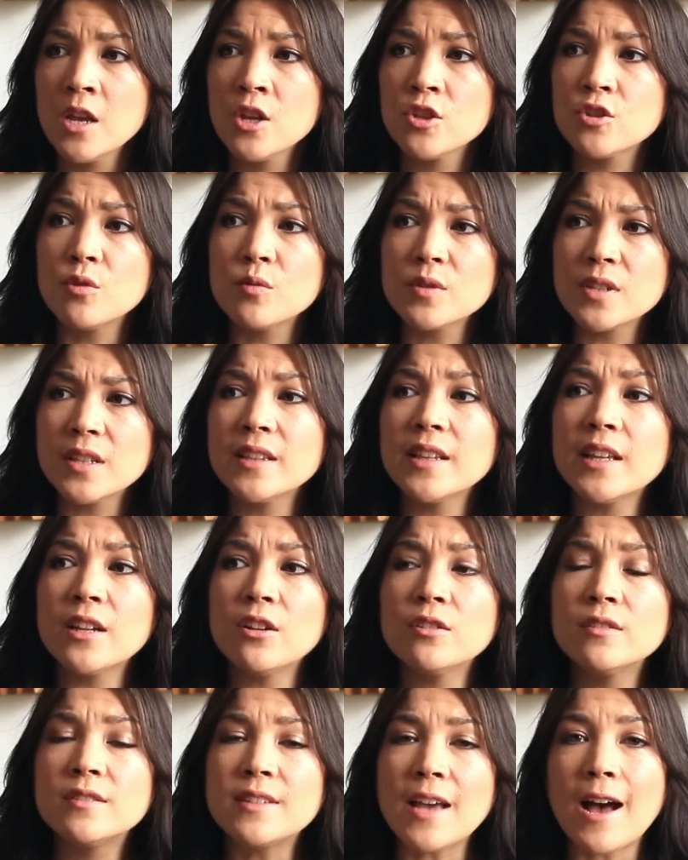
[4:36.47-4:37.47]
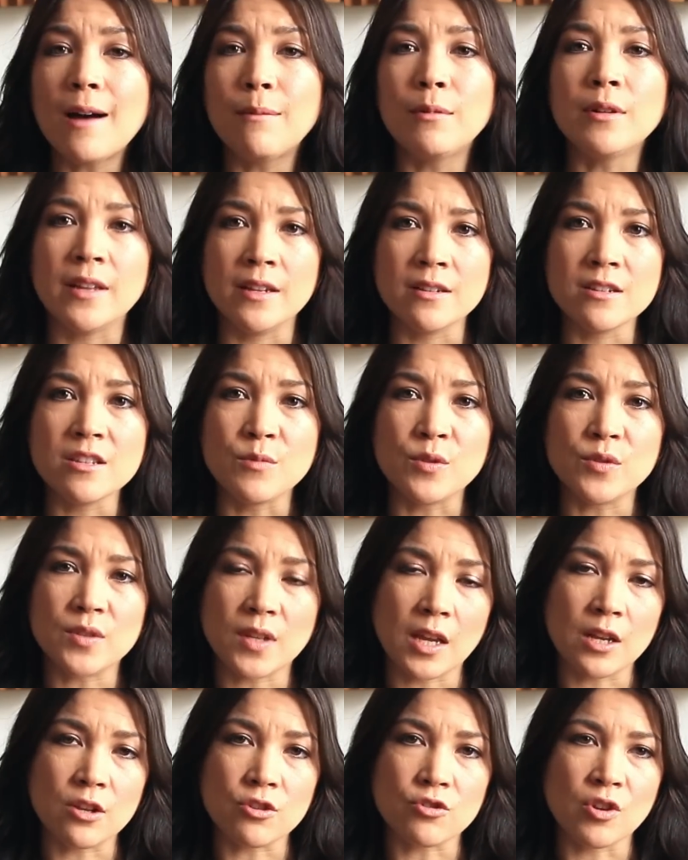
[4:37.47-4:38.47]
So it was a little dabble into the
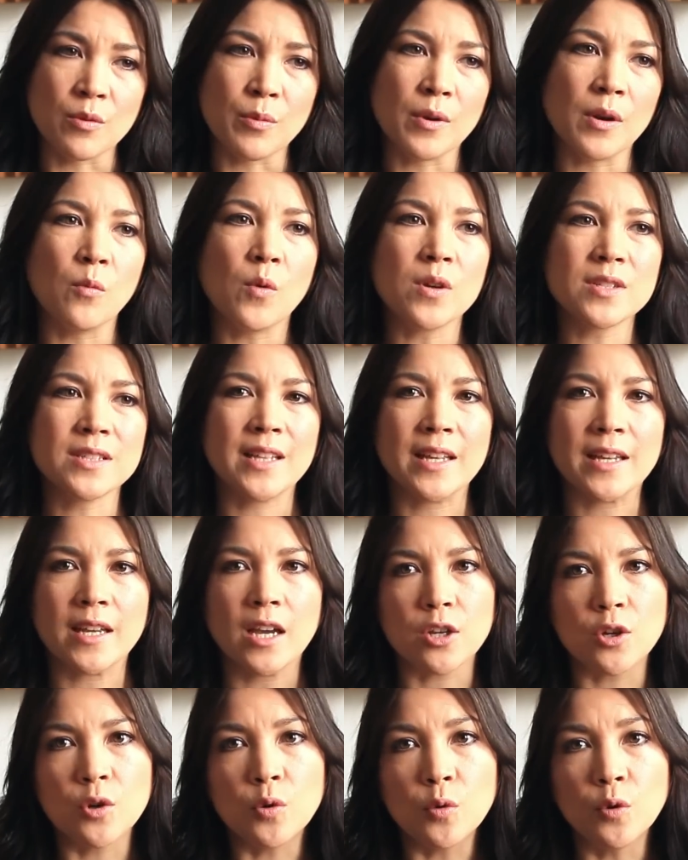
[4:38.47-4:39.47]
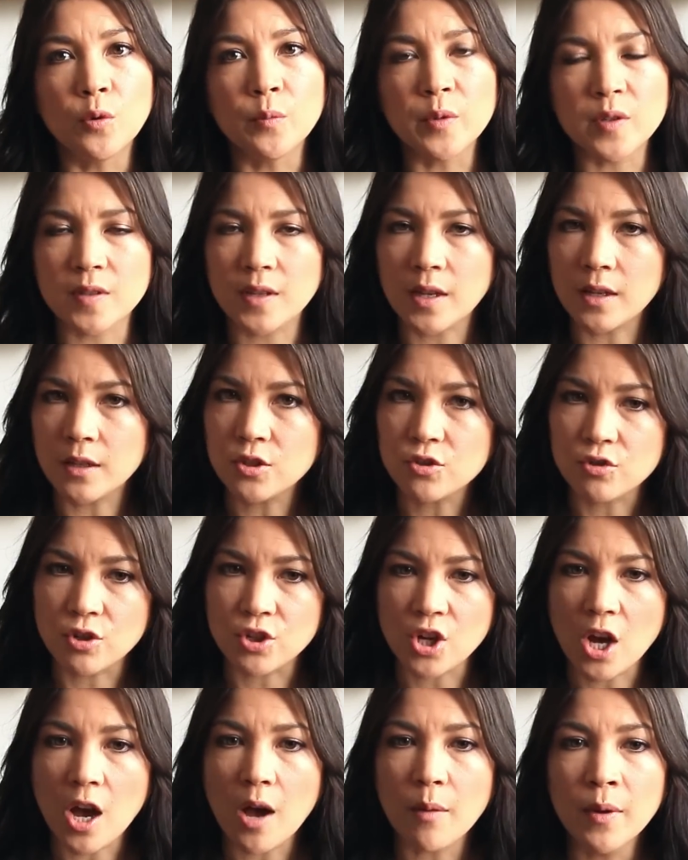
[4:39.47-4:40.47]
music industry, but it wasn't like a cool music
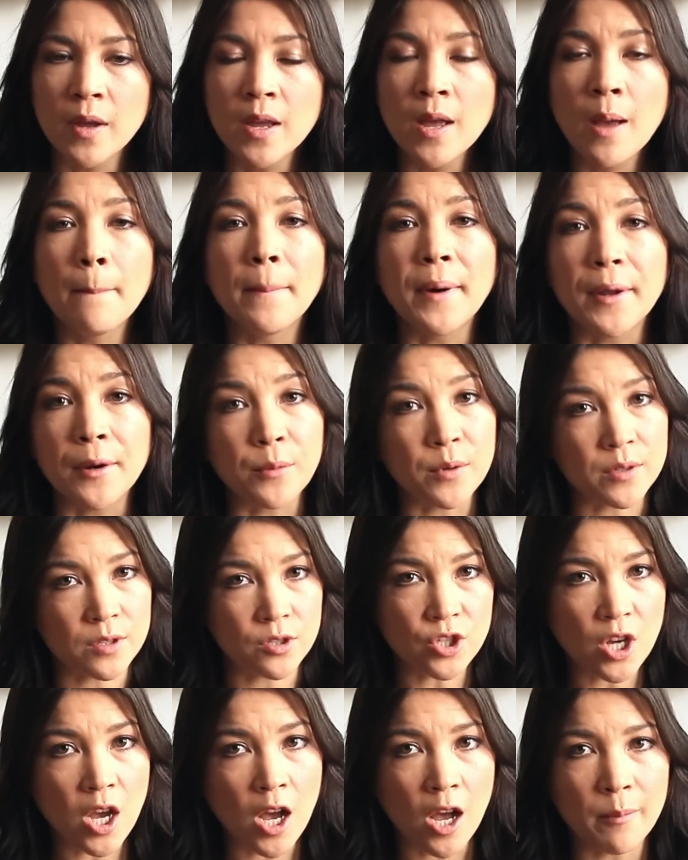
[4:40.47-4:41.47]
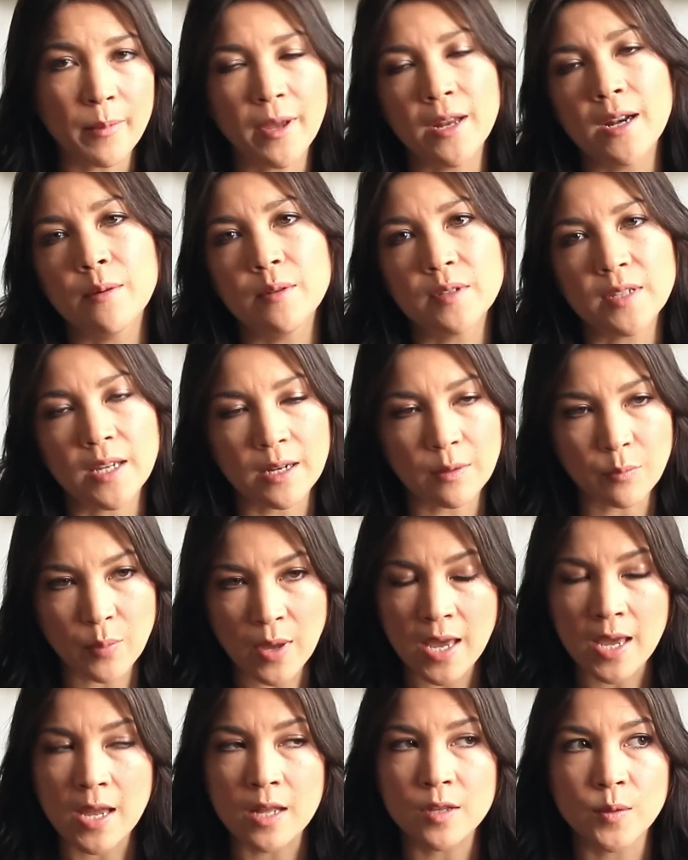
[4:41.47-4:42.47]
industry job, but it was a job and I was getting
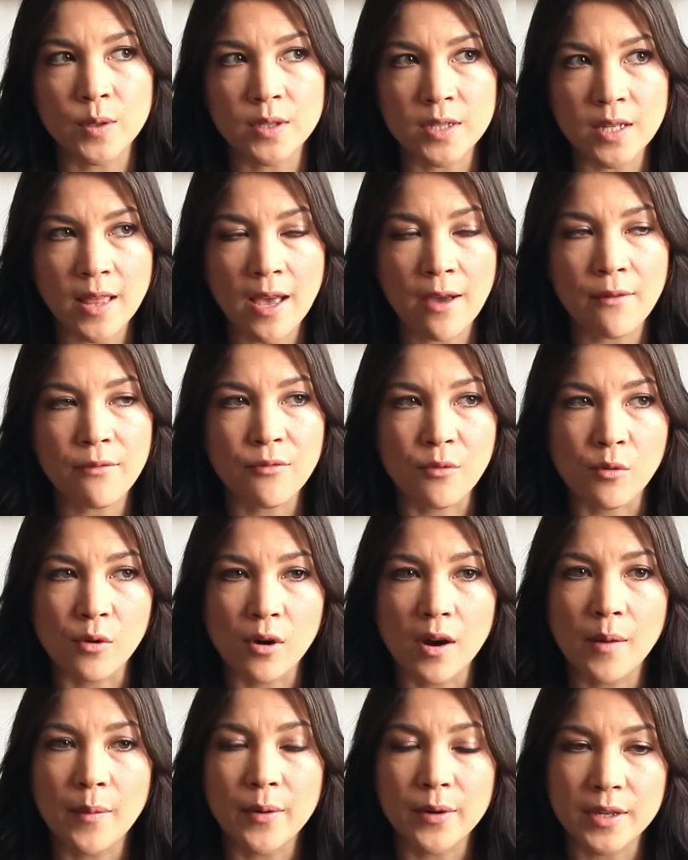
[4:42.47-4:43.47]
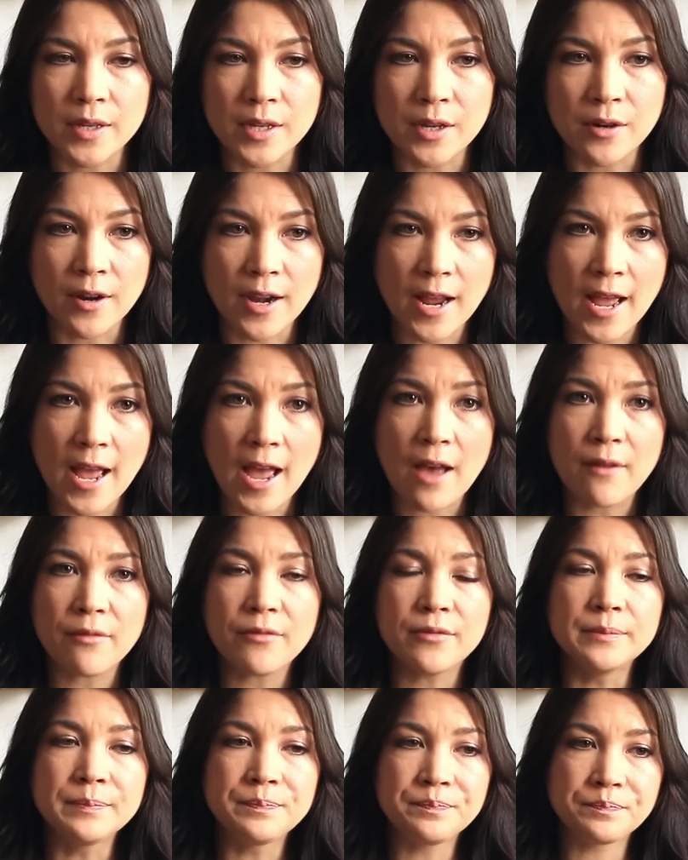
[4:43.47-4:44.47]
paid. So I did that for about a year and a half.